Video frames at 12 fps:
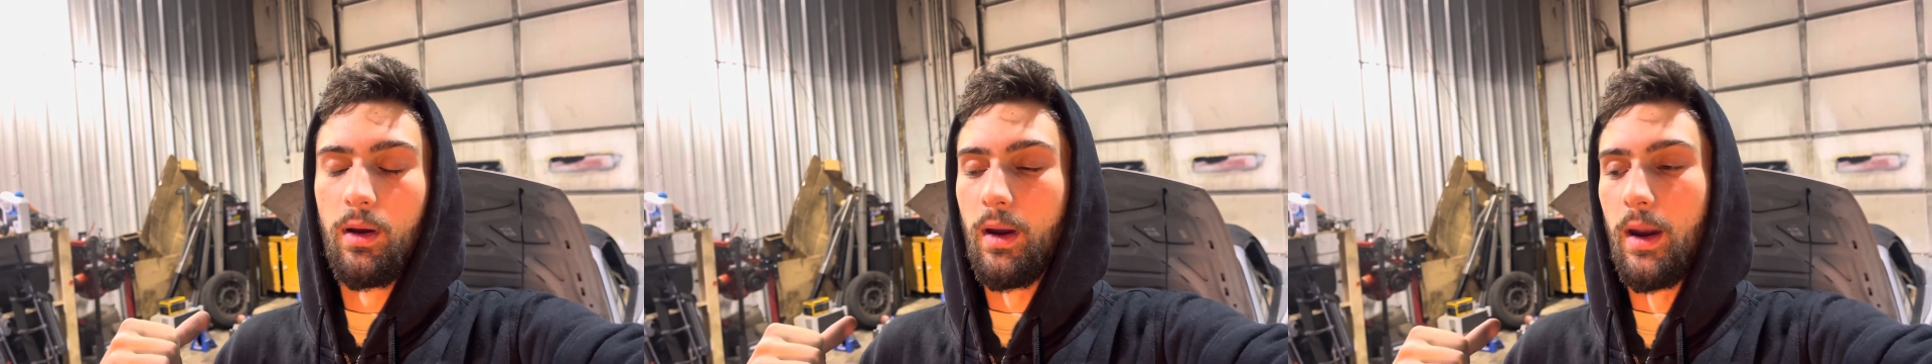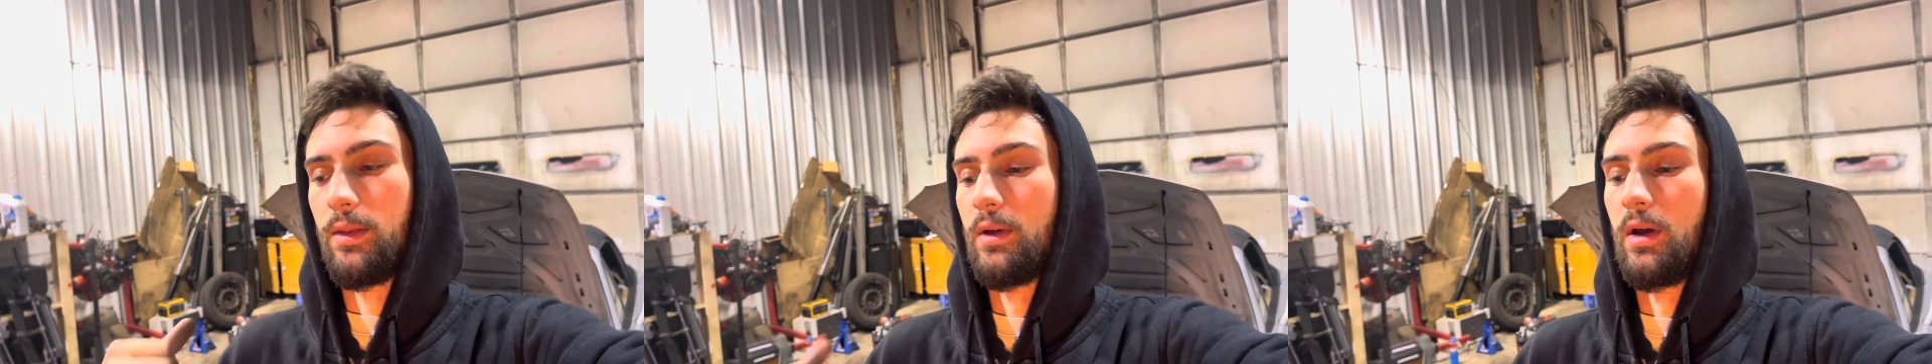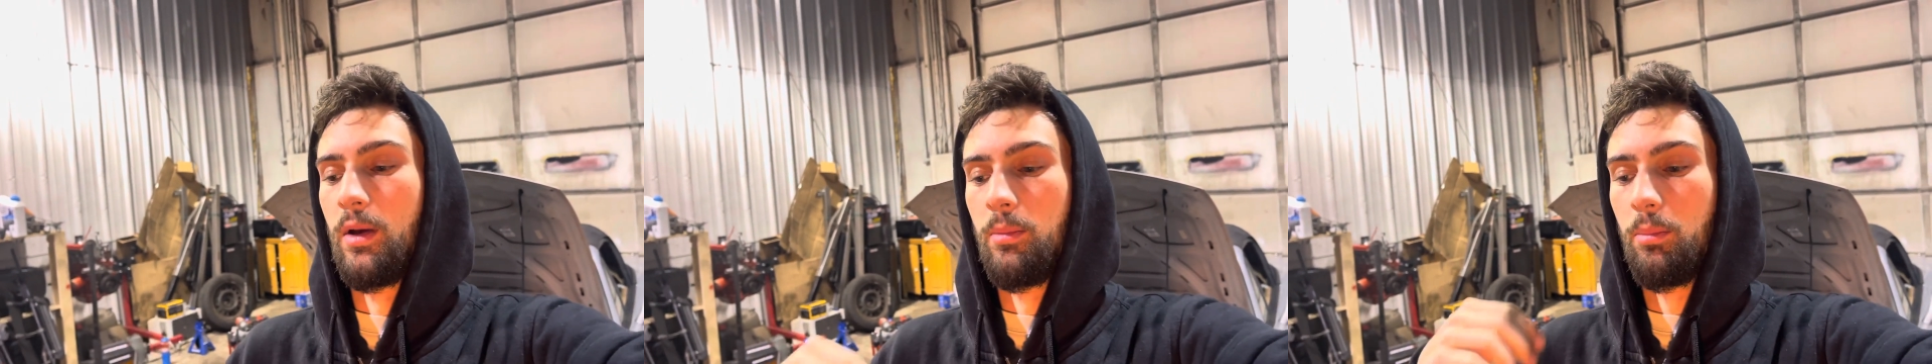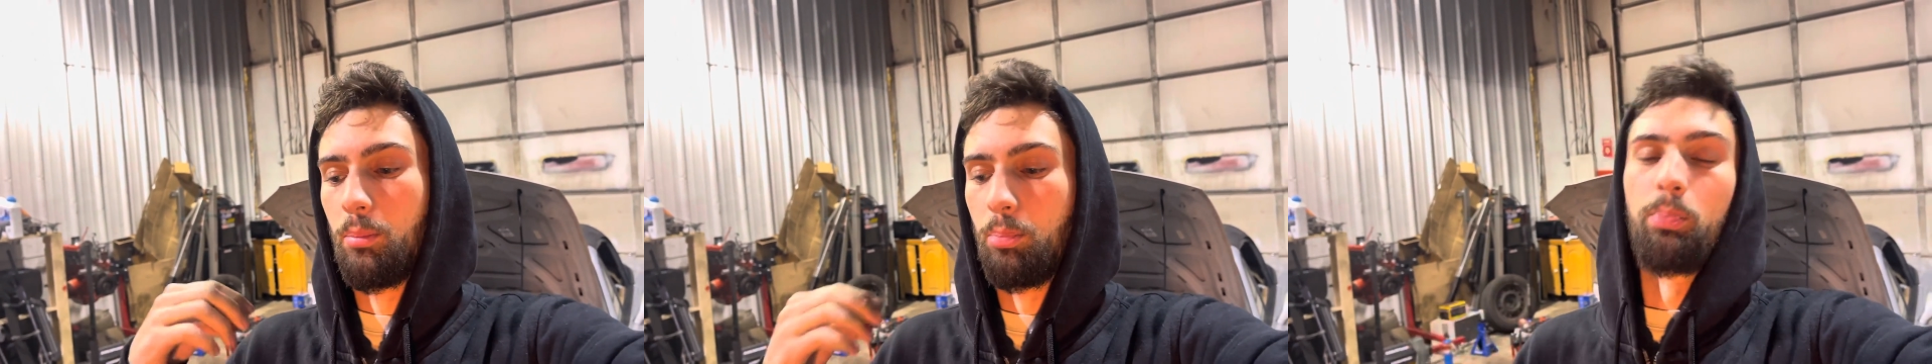and then
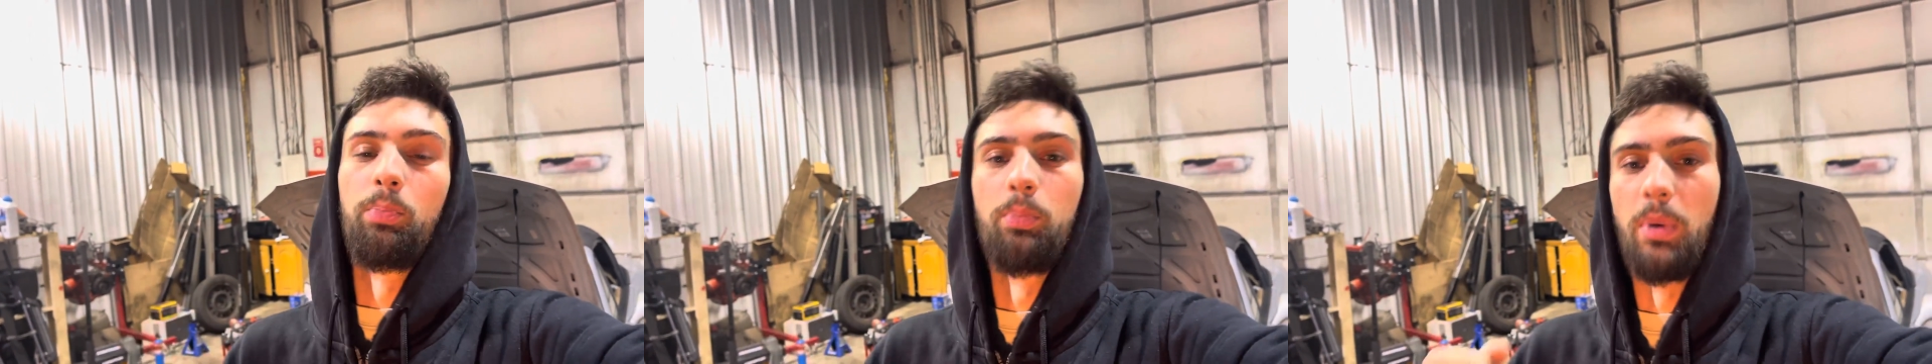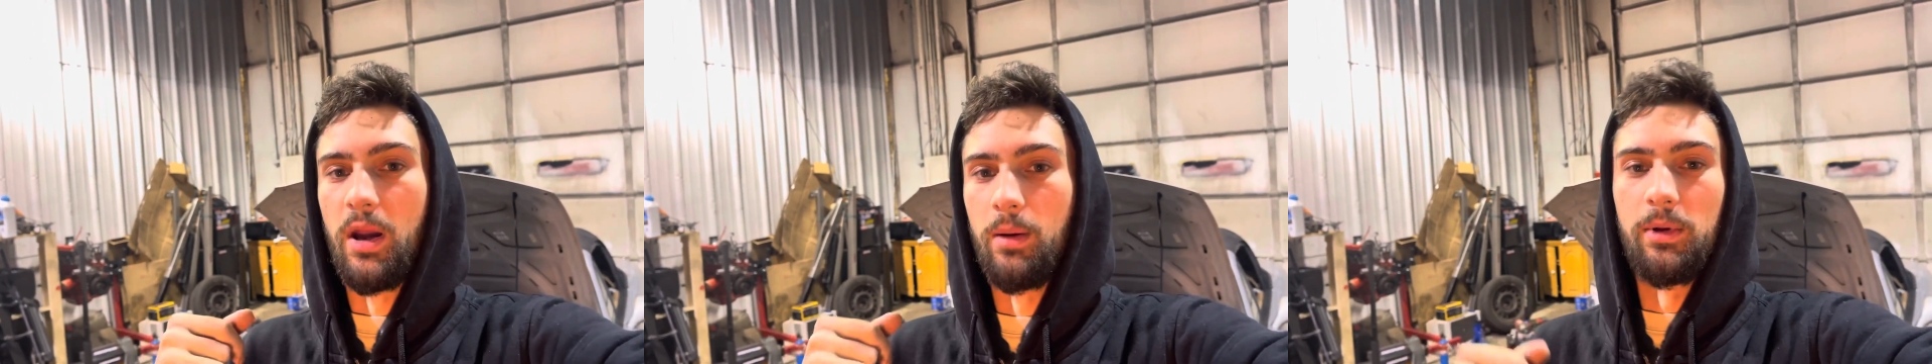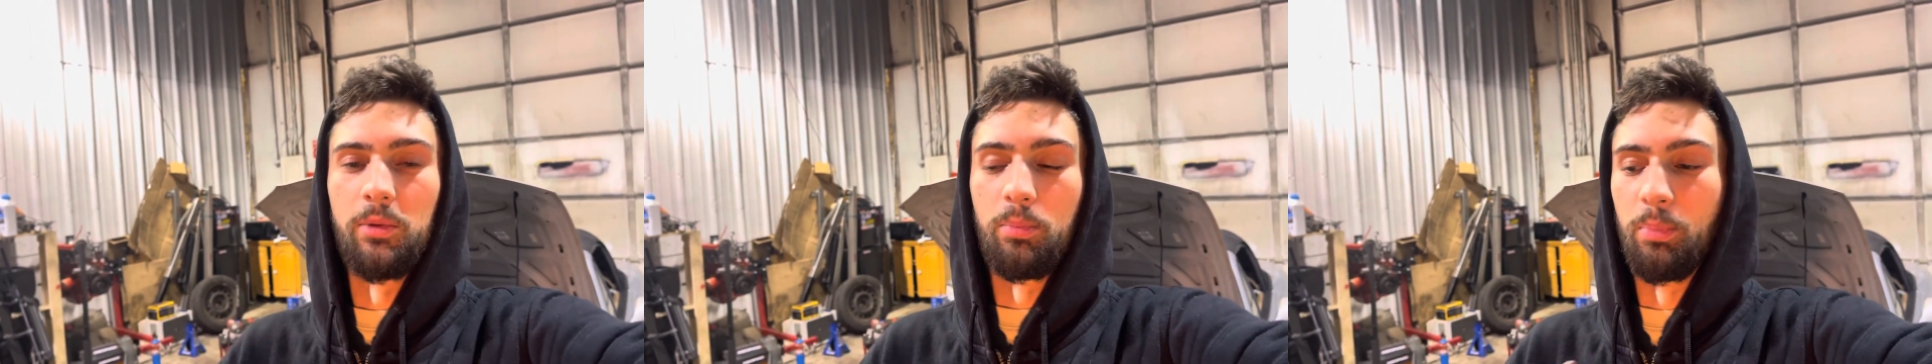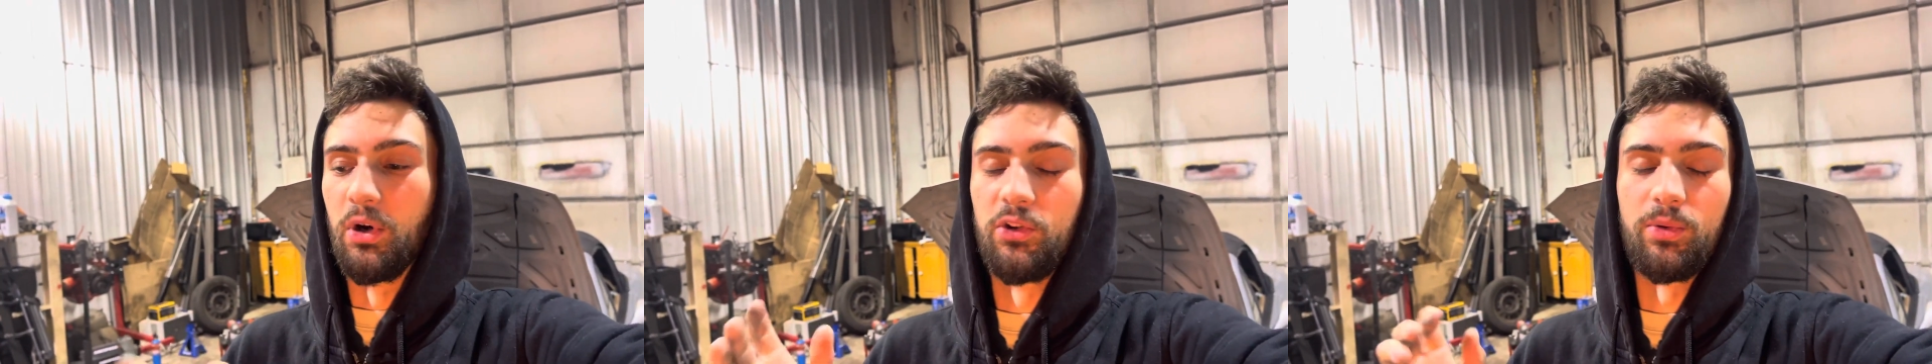bam, it would
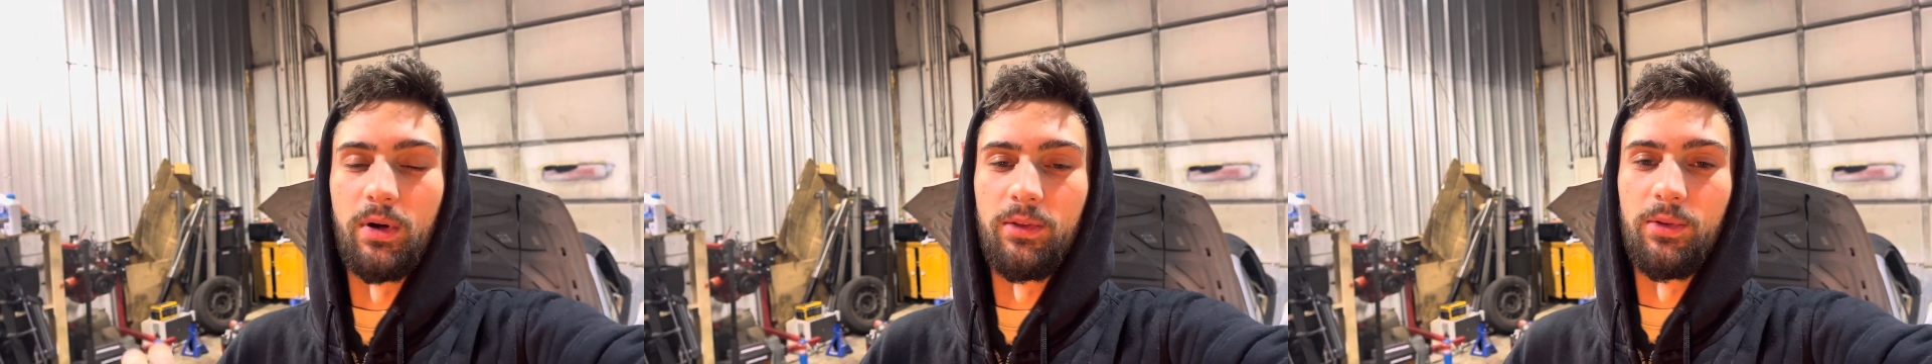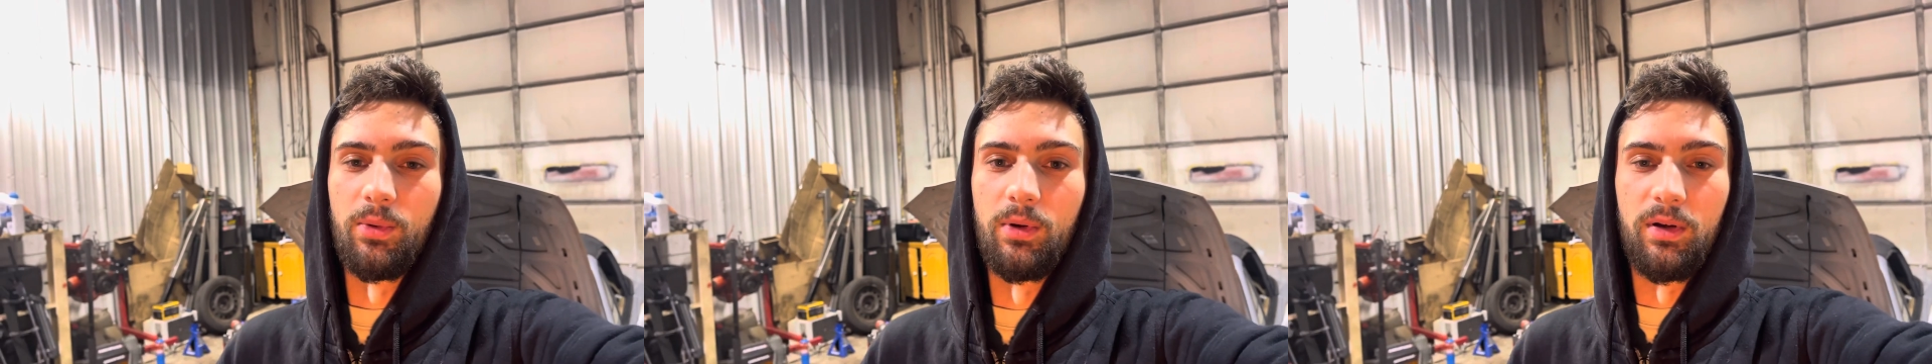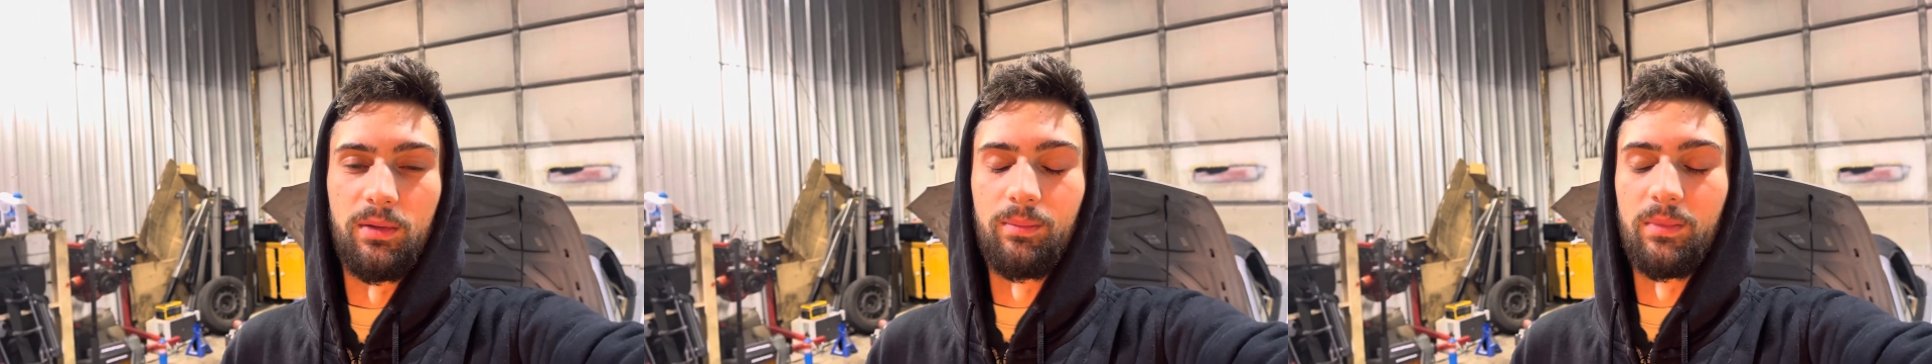burst right through it.